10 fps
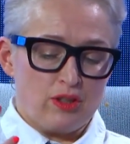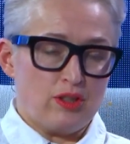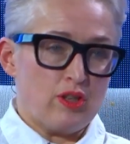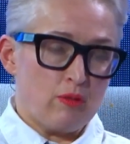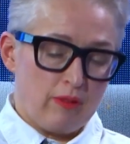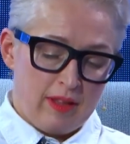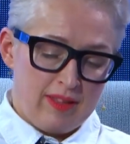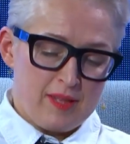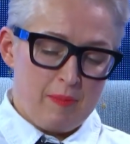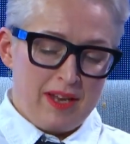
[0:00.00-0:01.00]
during
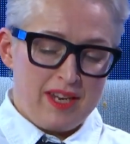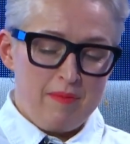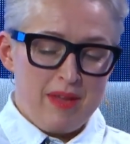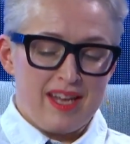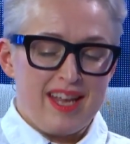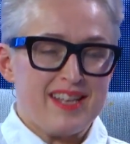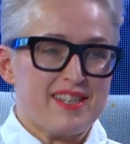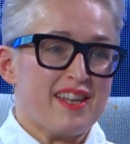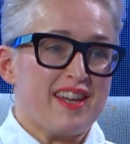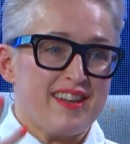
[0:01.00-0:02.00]
this pandemic
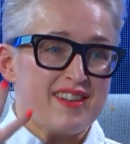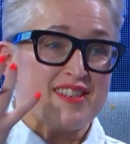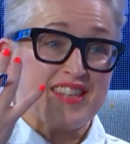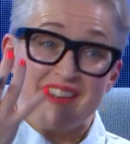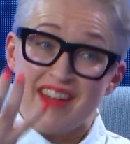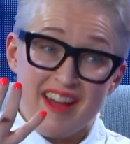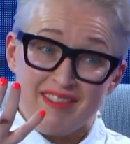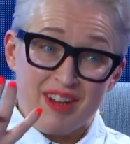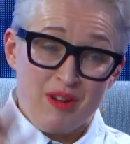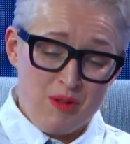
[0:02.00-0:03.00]
is
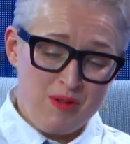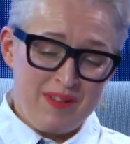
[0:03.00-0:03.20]
scenario.